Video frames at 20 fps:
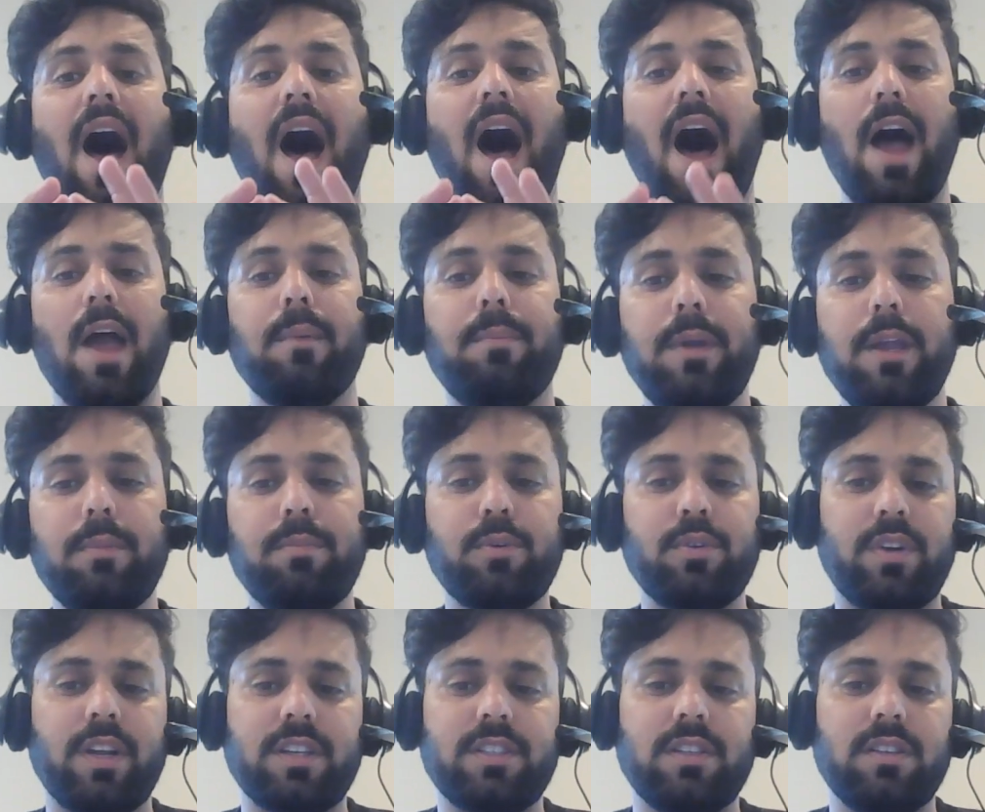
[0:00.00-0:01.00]
IP
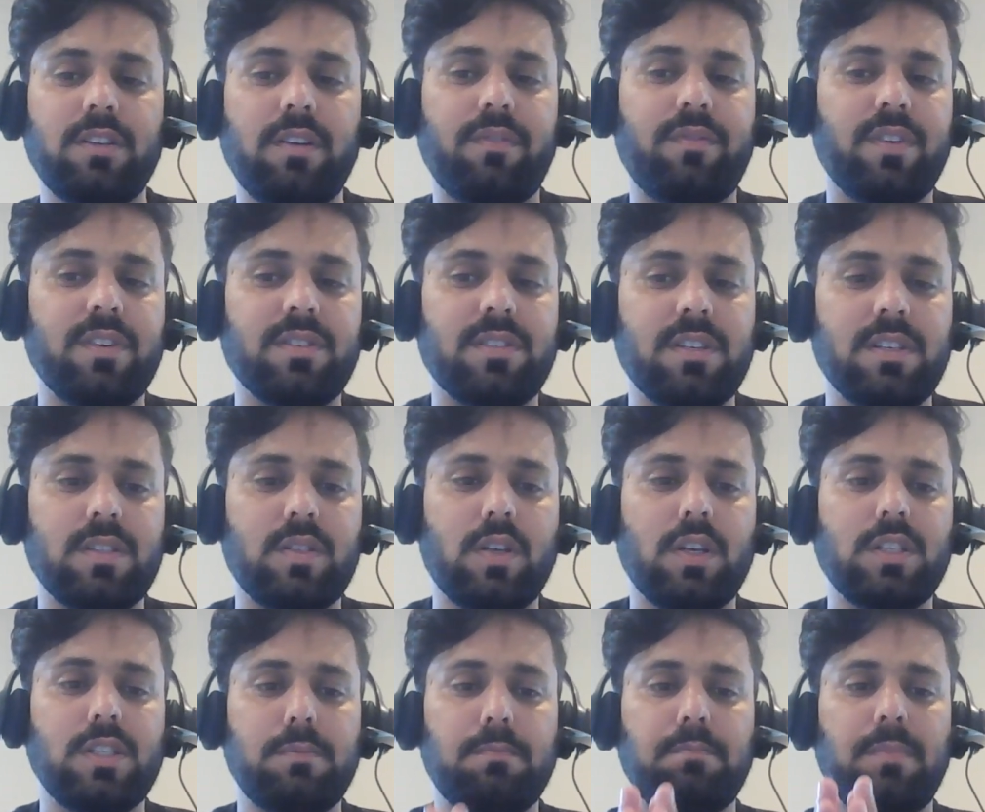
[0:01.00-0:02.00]
protection differences,
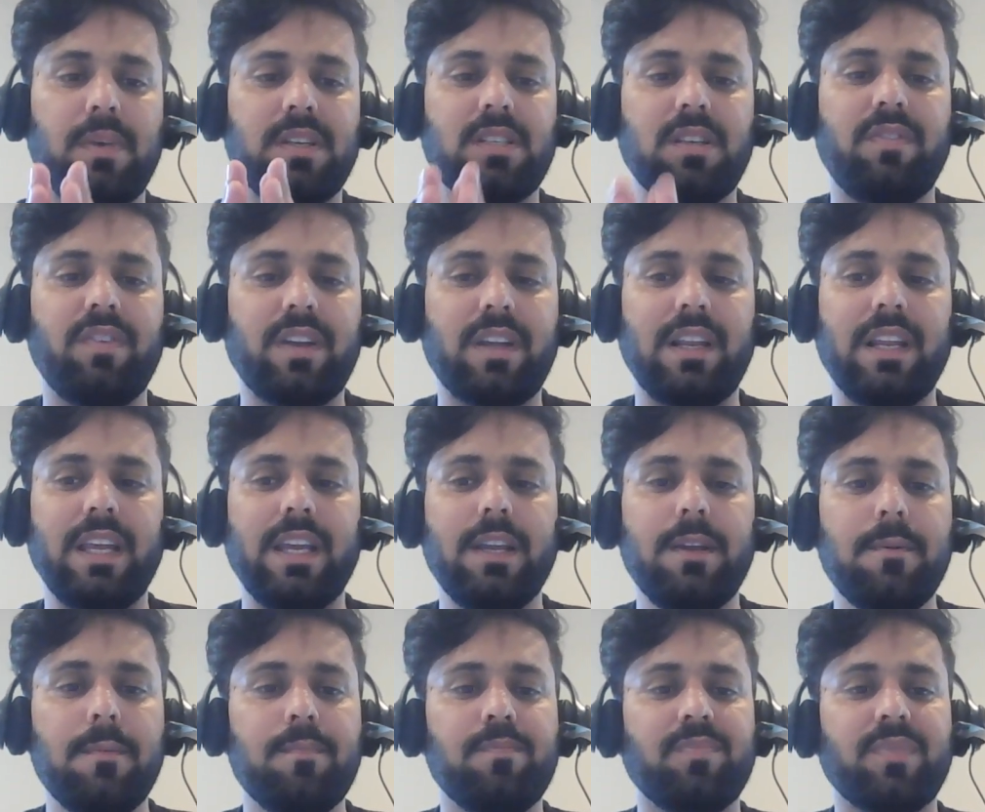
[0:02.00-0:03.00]
specifically